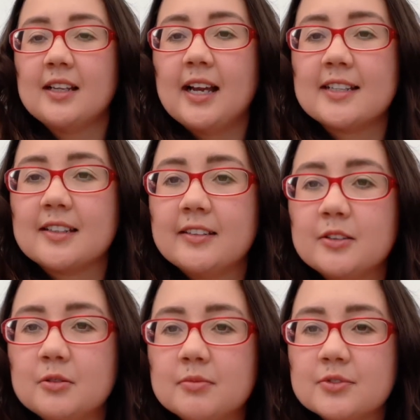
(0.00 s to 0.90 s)
as a
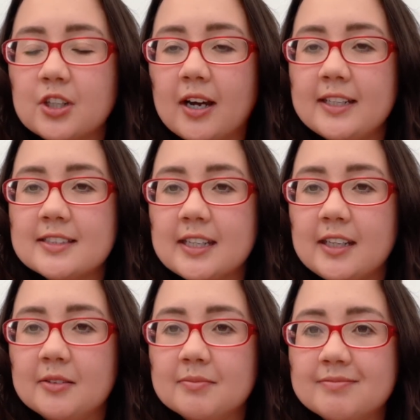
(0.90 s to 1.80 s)
little tiny
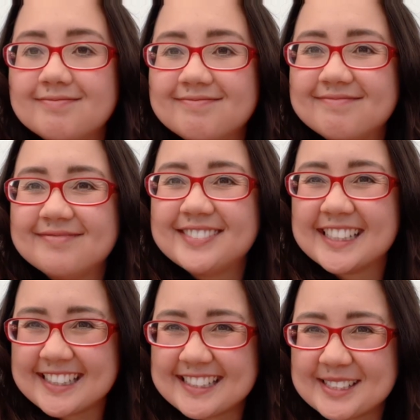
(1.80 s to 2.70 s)
seed,
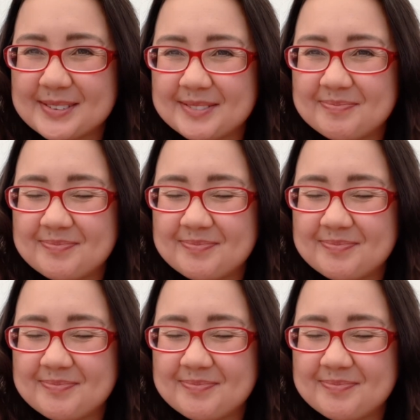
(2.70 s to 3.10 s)
just like this one?